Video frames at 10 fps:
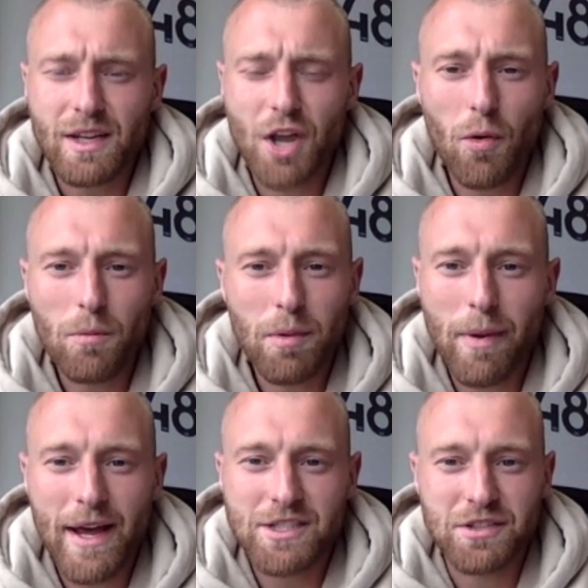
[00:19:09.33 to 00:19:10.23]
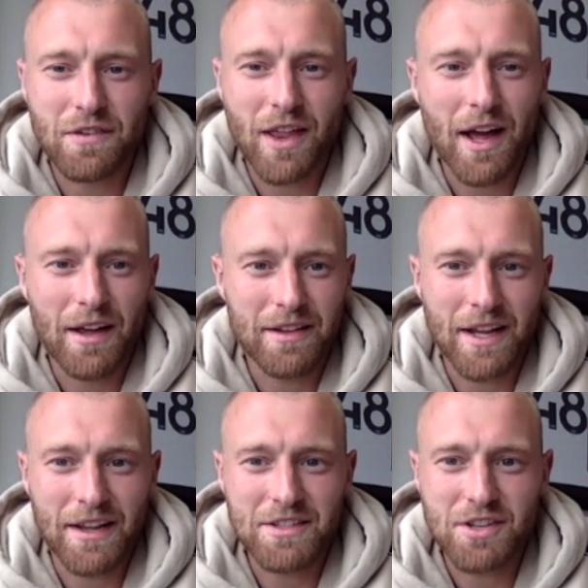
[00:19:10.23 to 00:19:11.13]
No one prepares you for that.
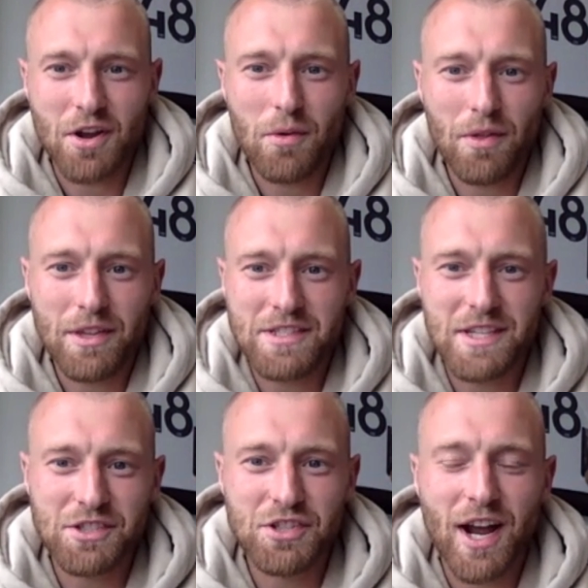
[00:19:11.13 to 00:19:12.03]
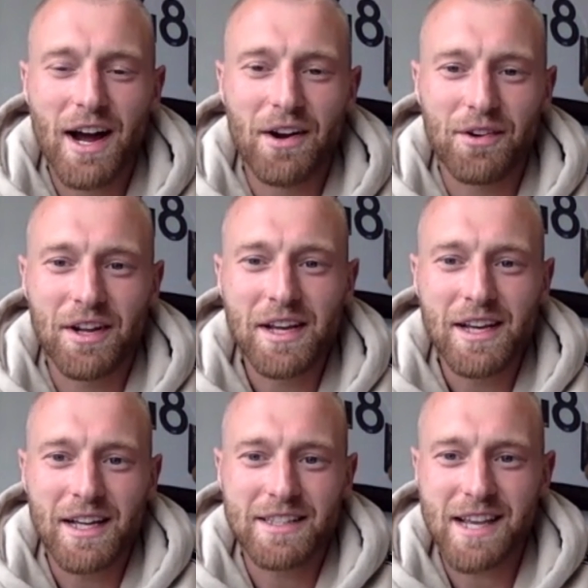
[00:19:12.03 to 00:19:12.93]
Like there's no one that sits you down
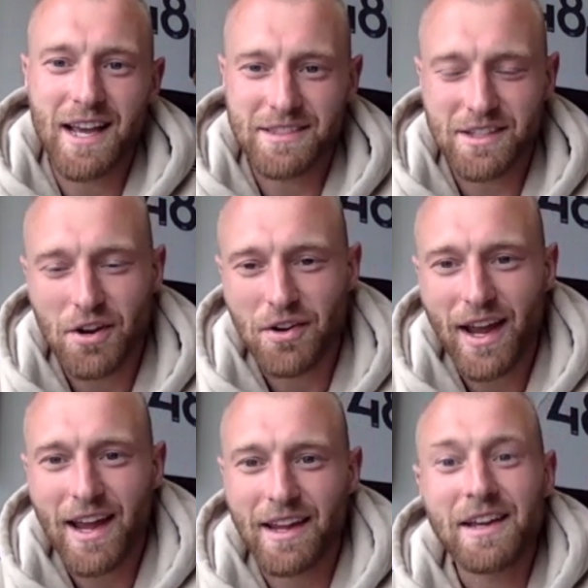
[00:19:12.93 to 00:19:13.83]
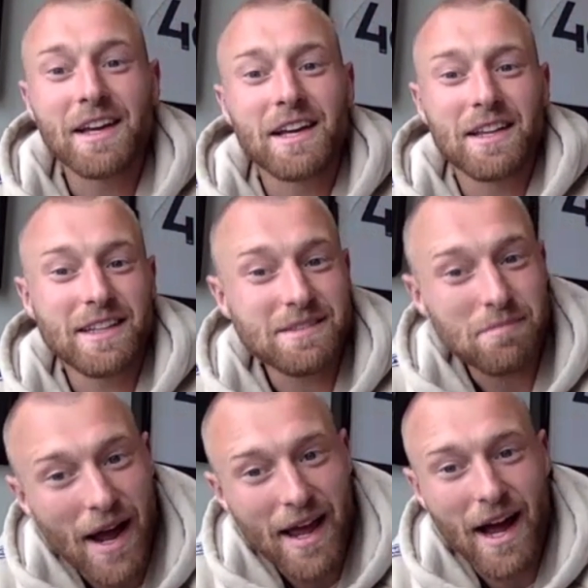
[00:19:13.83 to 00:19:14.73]
and says, okay, this
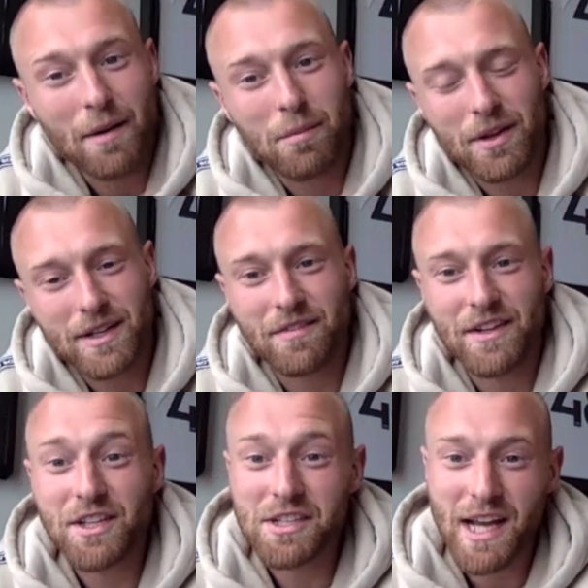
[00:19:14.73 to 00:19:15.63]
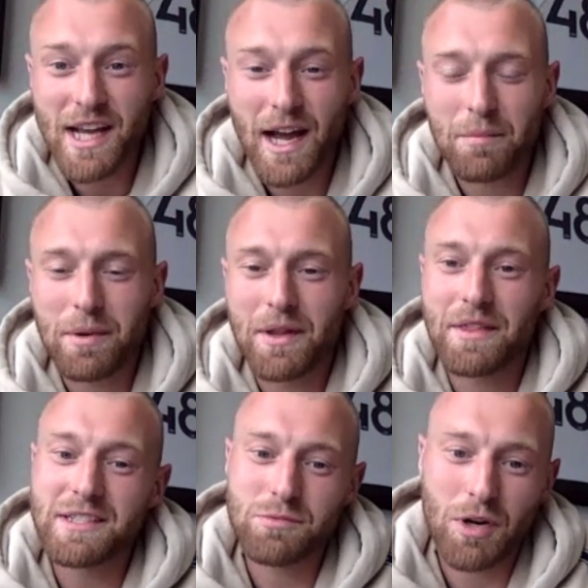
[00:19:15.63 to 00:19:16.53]
might happen. If it does happen,
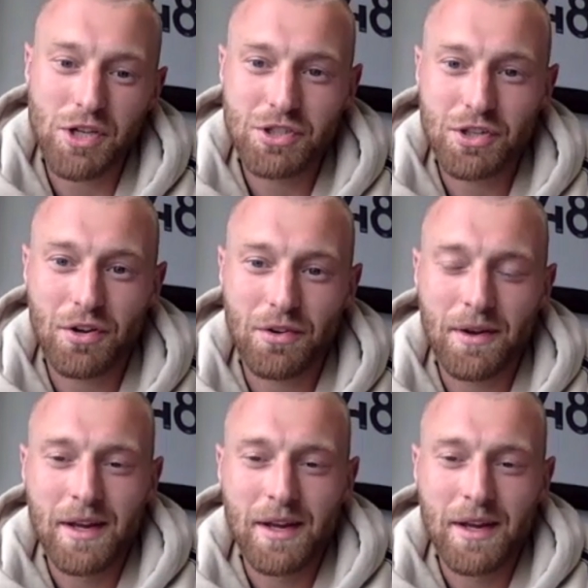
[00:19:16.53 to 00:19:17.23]
this is what you should do.